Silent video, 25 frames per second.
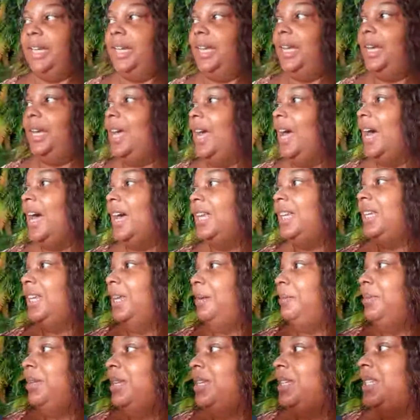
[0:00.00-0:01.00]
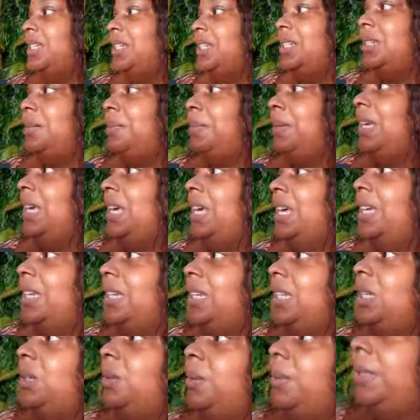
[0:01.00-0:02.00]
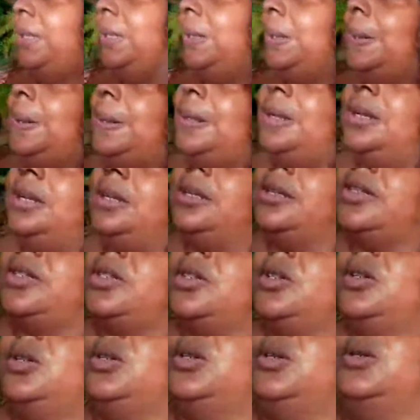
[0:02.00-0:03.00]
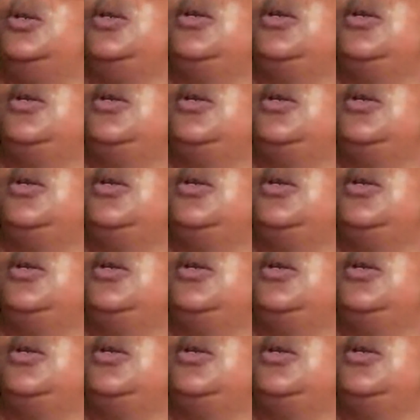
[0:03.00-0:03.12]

And them the thing that we can't deal with. So